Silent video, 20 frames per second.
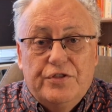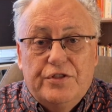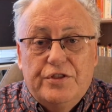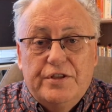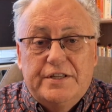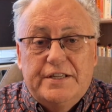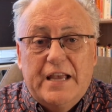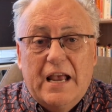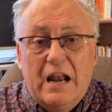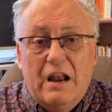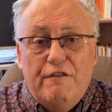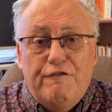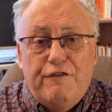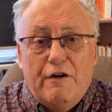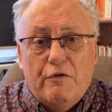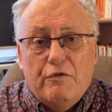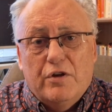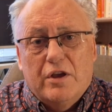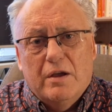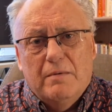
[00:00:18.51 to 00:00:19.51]
the
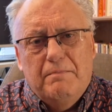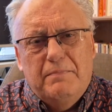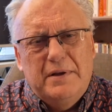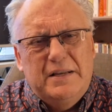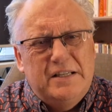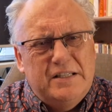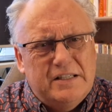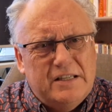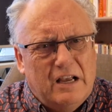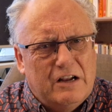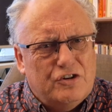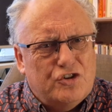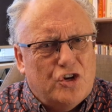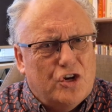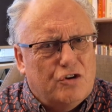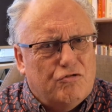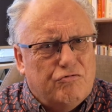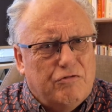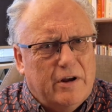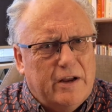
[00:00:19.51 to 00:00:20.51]
telephone can be such
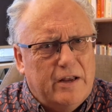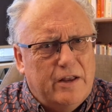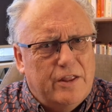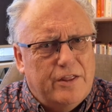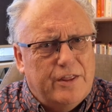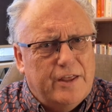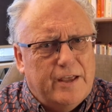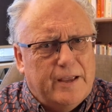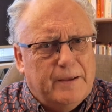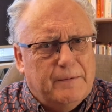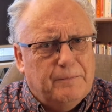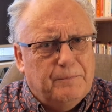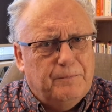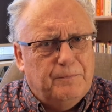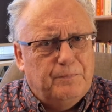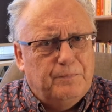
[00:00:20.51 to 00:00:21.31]
a great thing.